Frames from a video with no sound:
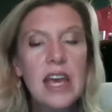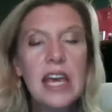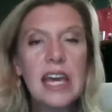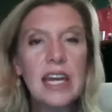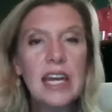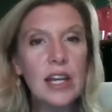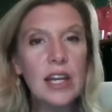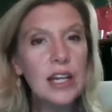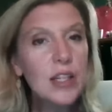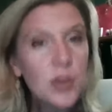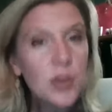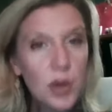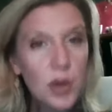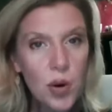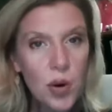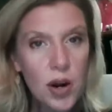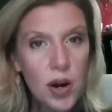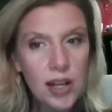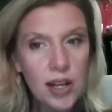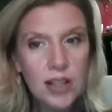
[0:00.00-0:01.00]
It is
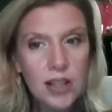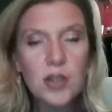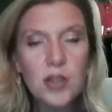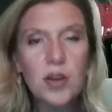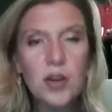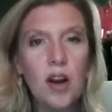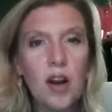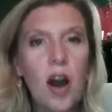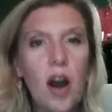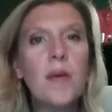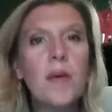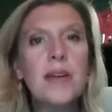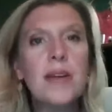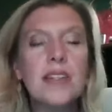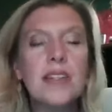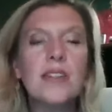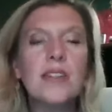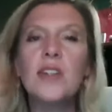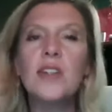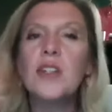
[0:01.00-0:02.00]
recorded. So you can always
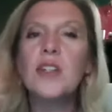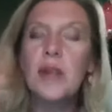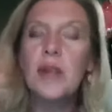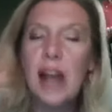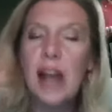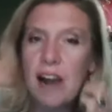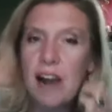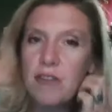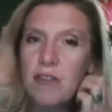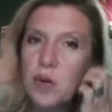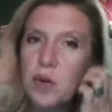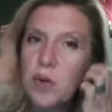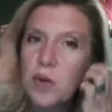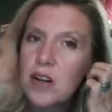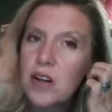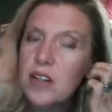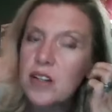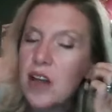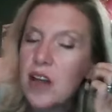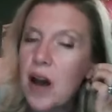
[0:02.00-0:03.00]
listen to it
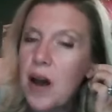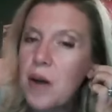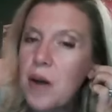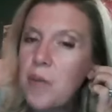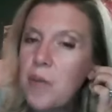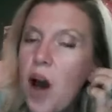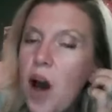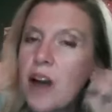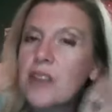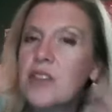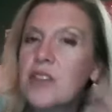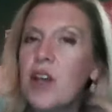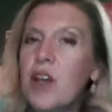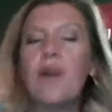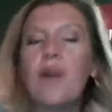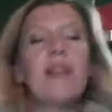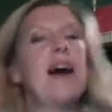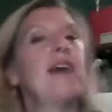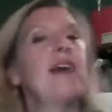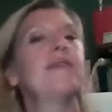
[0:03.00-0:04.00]
afterwards. Um, also
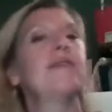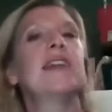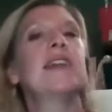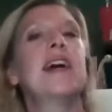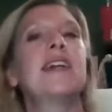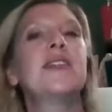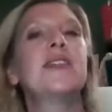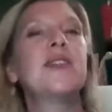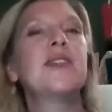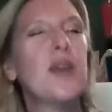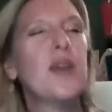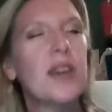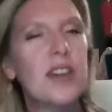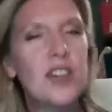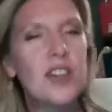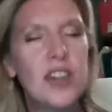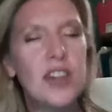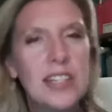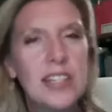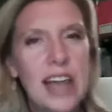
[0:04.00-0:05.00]
live's nice though,
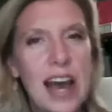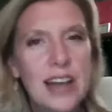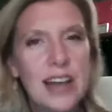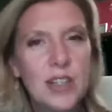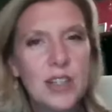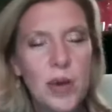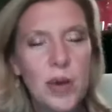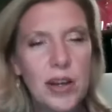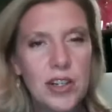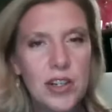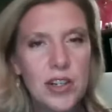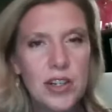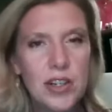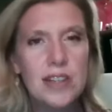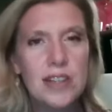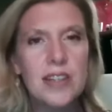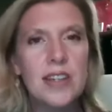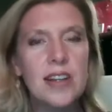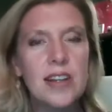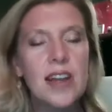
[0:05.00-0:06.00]
because you get to ask
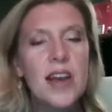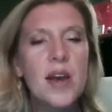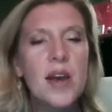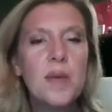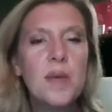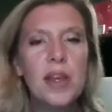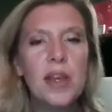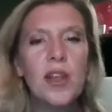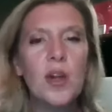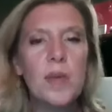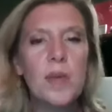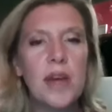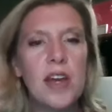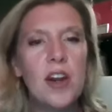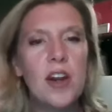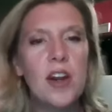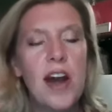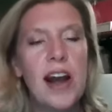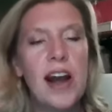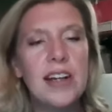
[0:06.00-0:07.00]
questions and be a little bit
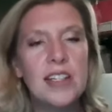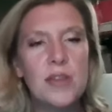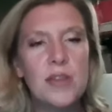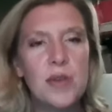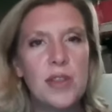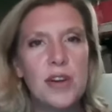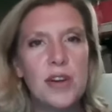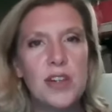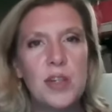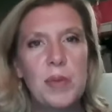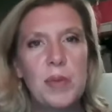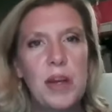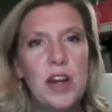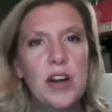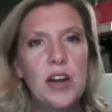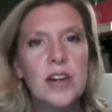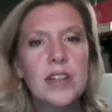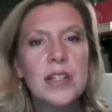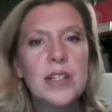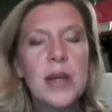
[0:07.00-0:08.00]
interactive with our
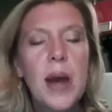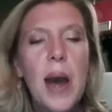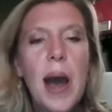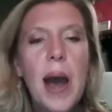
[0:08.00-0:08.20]
speakers.